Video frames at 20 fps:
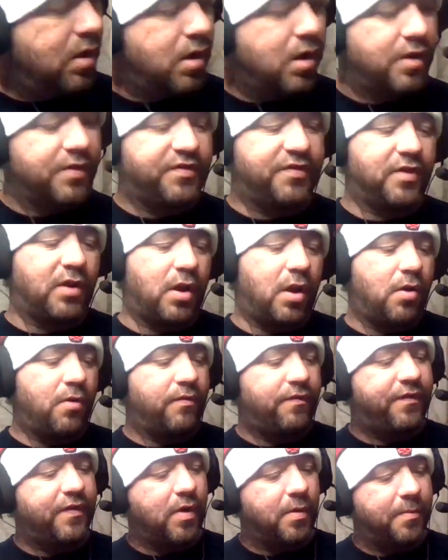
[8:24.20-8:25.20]
A
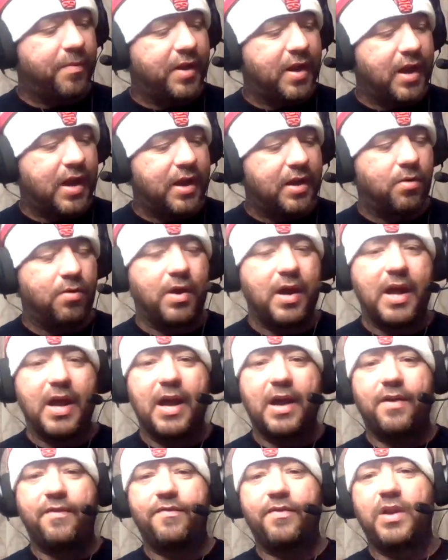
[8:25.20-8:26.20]
Stallone film that I don't
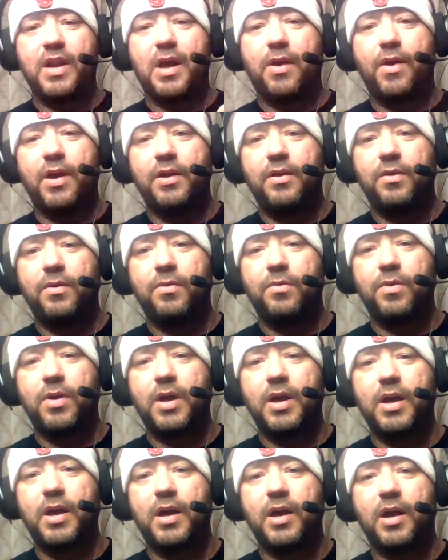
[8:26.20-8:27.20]
have, and now I do.
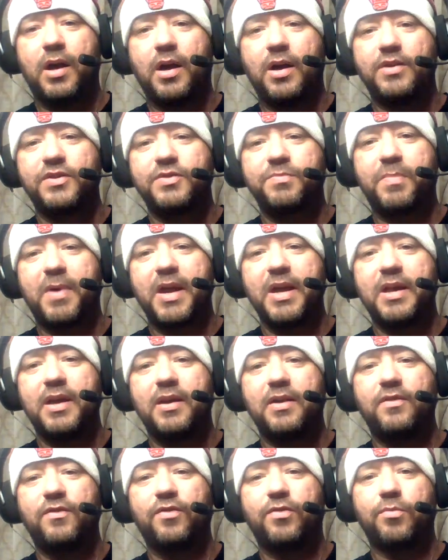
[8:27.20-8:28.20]
Spy
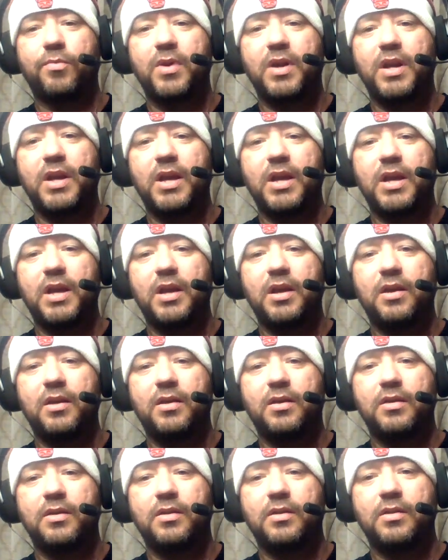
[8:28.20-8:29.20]
Kids 3D.
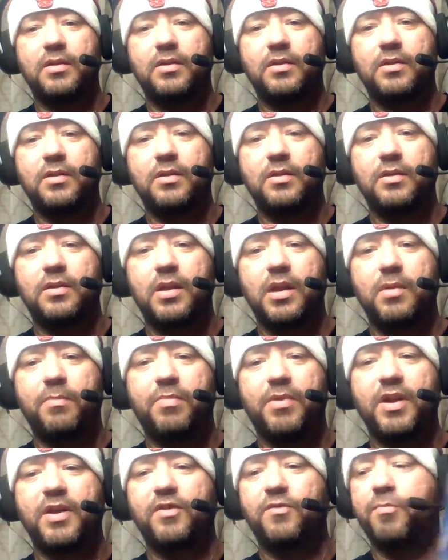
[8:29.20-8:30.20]
He
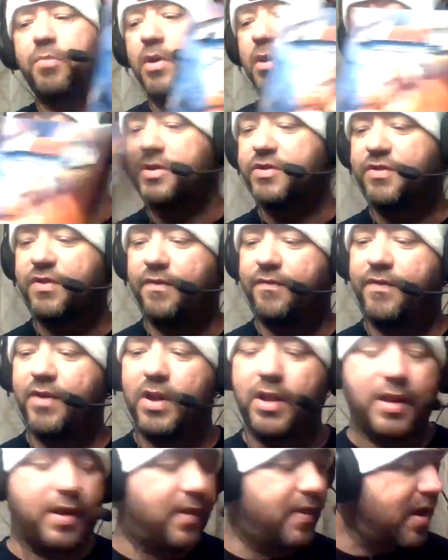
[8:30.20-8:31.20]
plays pretty much the
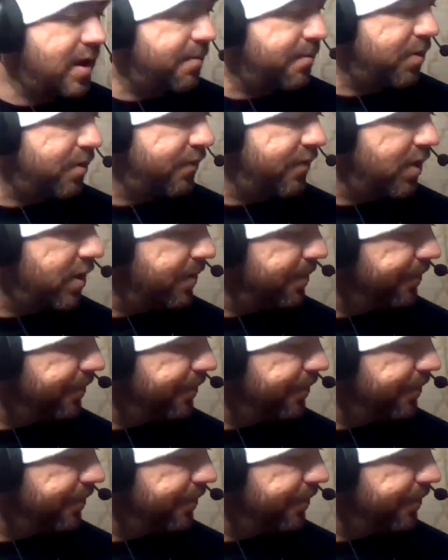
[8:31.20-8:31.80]
villain in that movie.